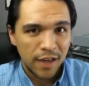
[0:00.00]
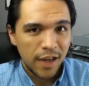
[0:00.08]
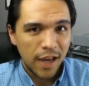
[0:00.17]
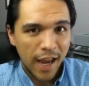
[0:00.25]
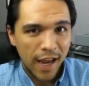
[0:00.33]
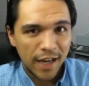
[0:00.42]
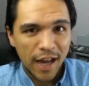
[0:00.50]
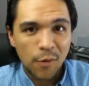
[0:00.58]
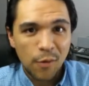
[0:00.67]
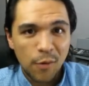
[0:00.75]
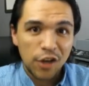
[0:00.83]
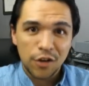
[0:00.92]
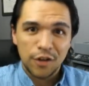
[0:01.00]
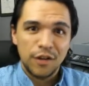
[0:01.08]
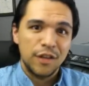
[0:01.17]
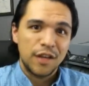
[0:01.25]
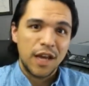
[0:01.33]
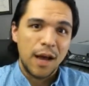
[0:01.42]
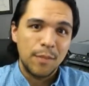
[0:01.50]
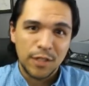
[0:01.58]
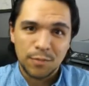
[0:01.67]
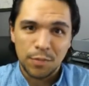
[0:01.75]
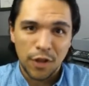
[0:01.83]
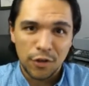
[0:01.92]
And I want to hear it in the comments
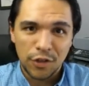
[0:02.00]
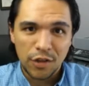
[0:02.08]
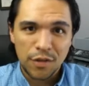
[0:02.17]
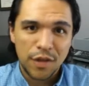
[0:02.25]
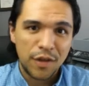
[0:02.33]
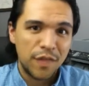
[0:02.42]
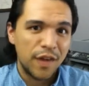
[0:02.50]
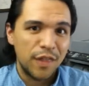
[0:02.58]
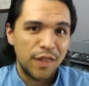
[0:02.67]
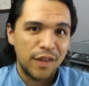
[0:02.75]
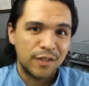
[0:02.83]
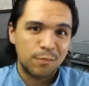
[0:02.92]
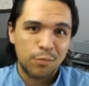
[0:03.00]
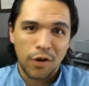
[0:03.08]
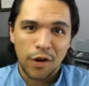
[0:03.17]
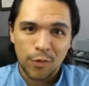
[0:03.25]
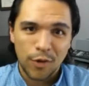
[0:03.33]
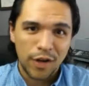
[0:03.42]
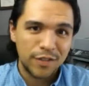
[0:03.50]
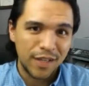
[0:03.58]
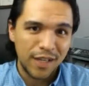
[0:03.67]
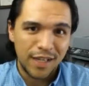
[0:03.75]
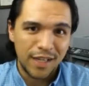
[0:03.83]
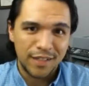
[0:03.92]
below. Do you think that this progress
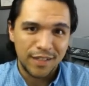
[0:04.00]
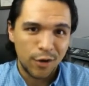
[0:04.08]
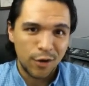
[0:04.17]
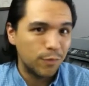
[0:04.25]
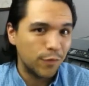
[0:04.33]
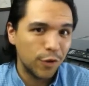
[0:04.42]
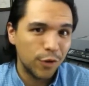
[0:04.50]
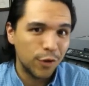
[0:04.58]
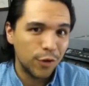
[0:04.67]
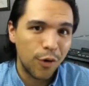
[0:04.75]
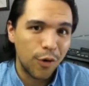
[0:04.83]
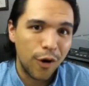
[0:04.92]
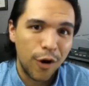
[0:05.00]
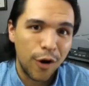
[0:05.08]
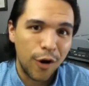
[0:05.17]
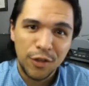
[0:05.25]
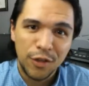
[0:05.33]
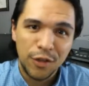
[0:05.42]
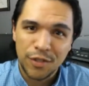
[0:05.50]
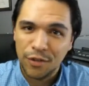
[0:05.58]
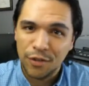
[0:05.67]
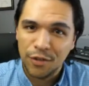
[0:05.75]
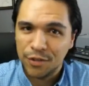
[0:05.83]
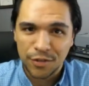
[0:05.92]
is hopeful, or are you
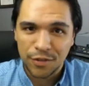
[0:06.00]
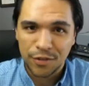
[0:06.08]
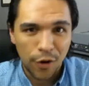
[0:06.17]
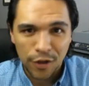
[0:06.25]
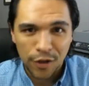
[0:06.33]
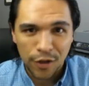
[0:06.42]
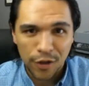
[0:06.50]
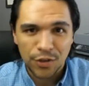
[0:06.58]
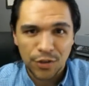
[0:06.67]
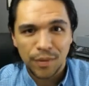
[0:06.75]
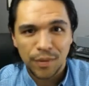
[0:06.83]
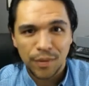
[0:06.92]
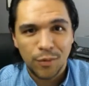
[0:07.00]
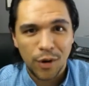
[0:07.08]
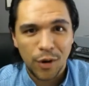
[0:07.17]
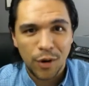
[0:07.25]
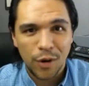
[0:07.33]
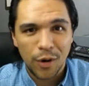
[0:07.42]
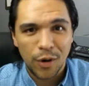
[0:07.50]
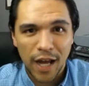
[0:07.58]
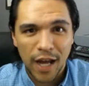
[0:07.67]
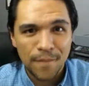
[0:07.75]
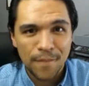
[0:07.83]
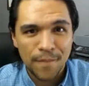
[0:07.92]
still discouraged about where we're at?
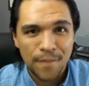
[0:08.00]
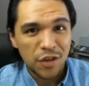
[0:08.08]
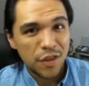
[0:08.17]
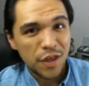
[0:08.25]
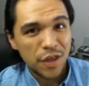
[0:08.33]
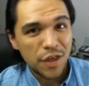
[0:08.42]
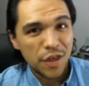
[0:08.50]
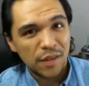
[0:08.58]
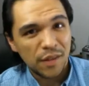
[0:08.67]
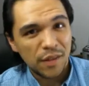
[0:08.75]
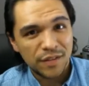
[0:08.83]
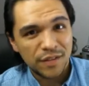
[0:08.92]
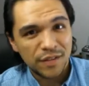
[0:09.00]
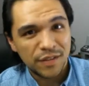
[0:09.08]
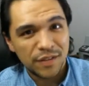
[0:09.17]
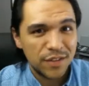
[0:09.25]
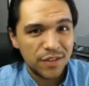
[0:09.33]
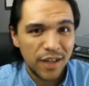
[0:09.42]
Do you think that the Senate's